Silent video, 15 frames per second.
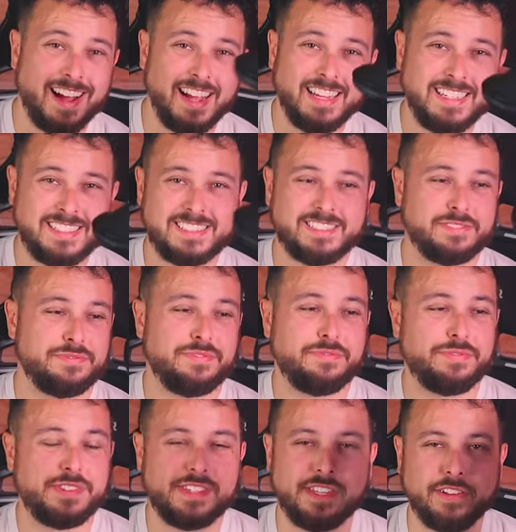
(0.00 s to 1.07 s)
ice
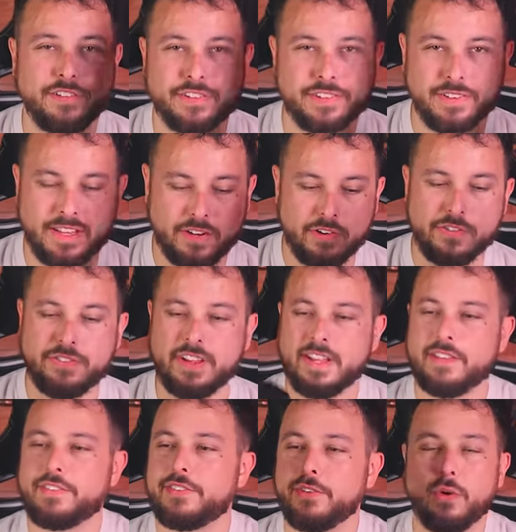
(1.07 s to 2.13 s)
silk
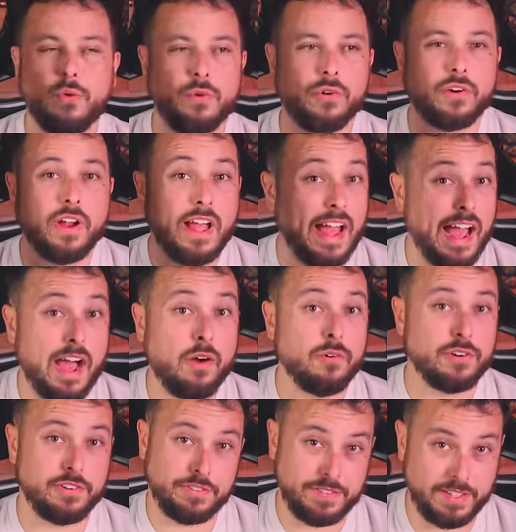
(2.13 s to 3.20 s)
interface, or
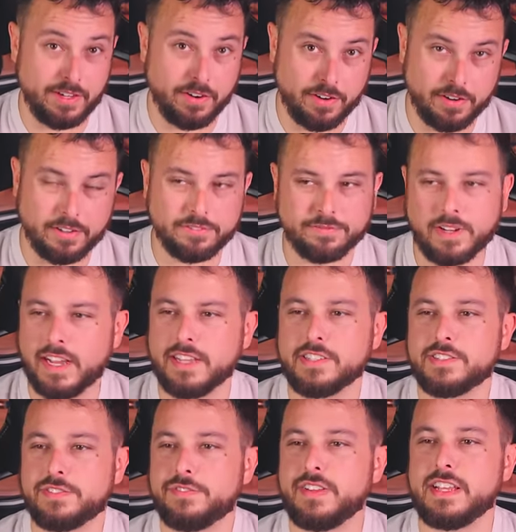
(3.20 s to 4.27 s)
OurVR
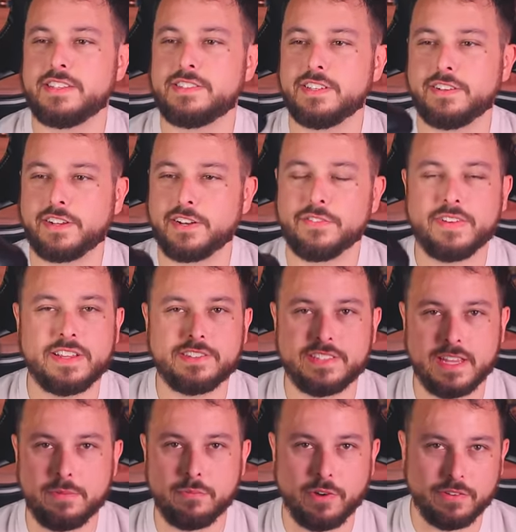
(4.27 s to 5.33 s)
ice face silk interface,
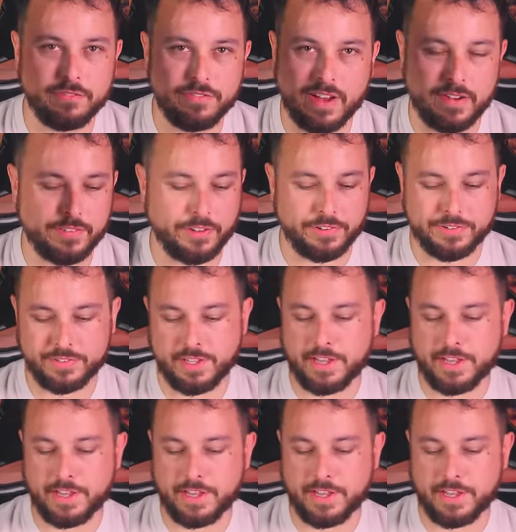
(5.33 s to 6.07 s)
same one, $5